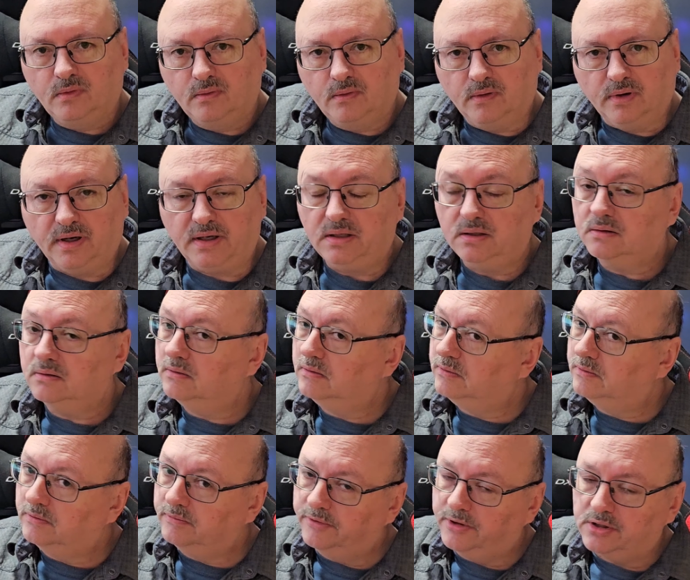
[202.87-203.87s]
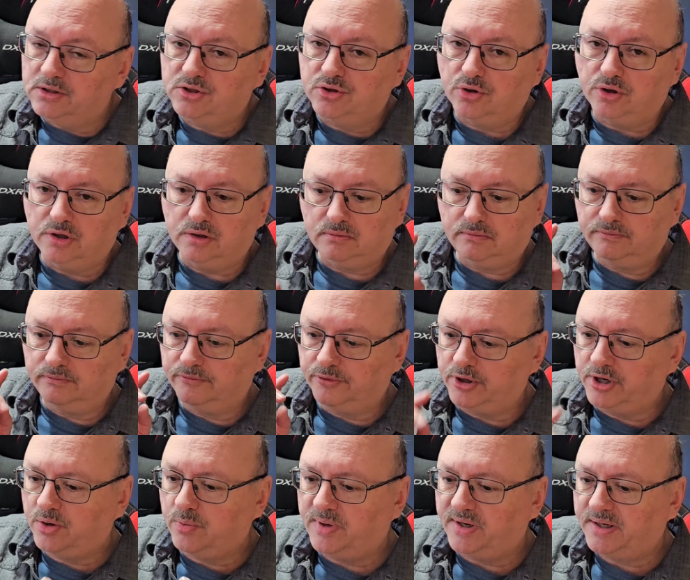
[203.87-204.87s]
All right, very short,
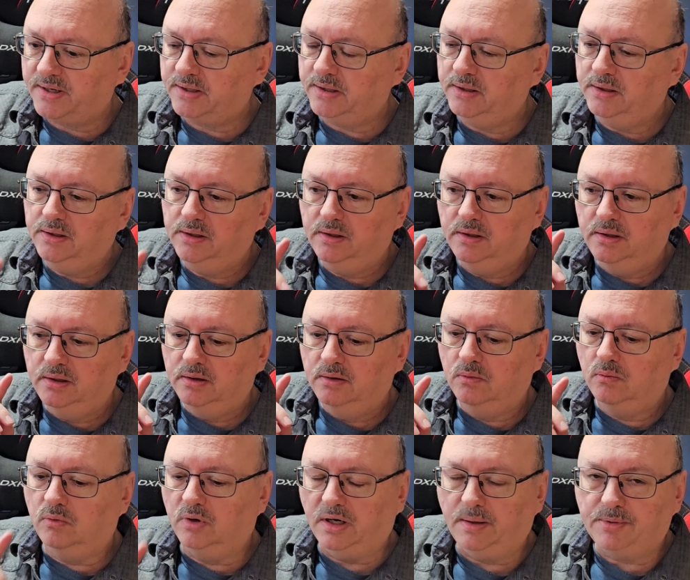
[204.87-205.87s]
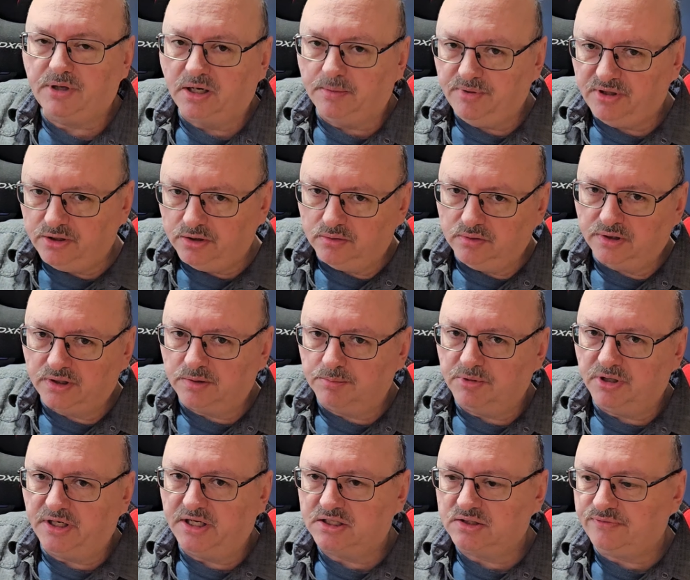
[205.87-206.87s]
very quick. What I'm going to be doing in
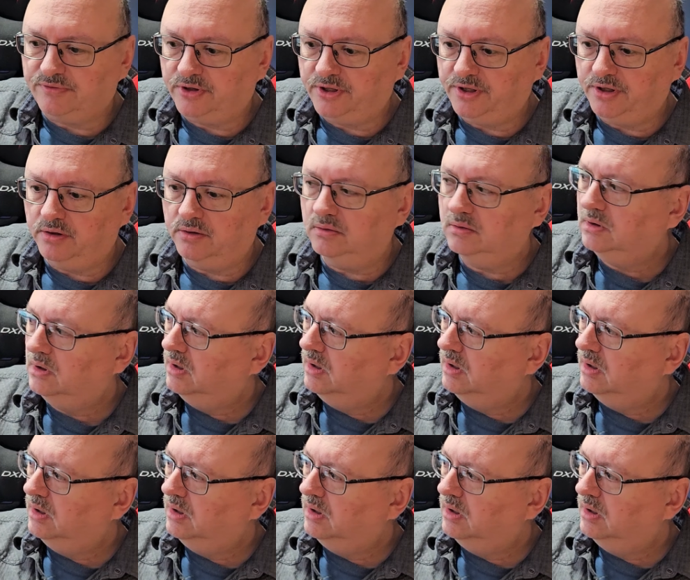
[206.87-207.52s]
my next video,